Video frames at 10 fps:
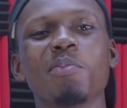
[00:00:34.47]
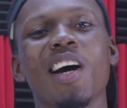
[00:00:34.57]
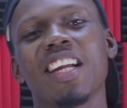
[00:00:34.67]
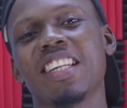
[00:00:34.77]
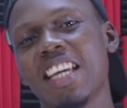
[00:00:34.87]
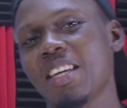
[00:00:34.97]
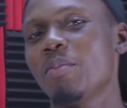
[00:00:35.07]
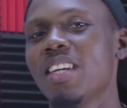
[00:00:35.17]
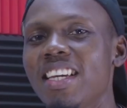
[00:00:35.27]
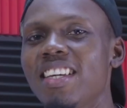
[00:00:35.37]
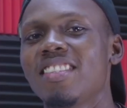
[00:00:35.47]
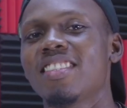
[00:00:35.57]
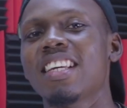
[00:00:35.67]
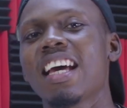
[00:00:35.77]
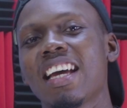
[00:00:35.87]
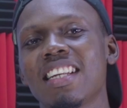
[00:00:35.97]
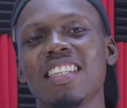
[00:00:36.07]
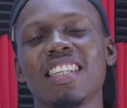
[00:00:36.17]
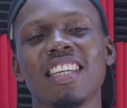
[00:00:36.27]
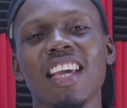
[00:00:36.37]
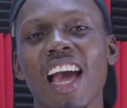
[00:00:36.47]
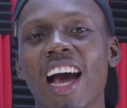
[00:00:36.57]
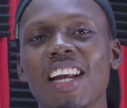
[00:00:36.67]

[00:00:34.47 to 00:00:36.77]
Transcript: My name is Andy,